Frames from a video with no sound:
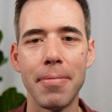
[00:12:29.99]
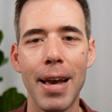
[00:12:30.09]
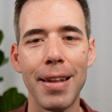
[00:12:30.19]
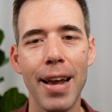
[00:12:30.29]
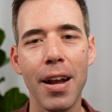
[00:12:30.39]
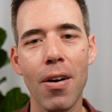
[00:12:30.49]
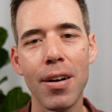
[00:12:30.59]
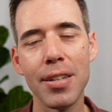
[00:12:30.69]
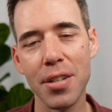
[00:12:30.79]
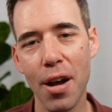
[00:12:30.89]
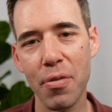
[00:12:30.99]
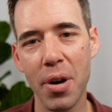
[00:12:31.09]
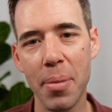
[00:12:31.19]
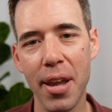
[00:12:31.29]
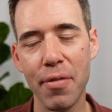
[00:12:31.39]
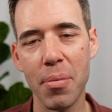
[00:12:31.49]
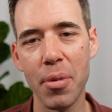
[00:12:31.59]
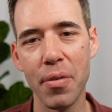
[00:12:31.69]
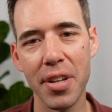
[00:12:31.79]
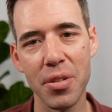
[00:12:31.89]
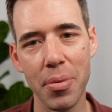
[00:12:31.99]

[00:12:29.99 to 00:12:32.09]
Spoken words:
And like all software made for movies,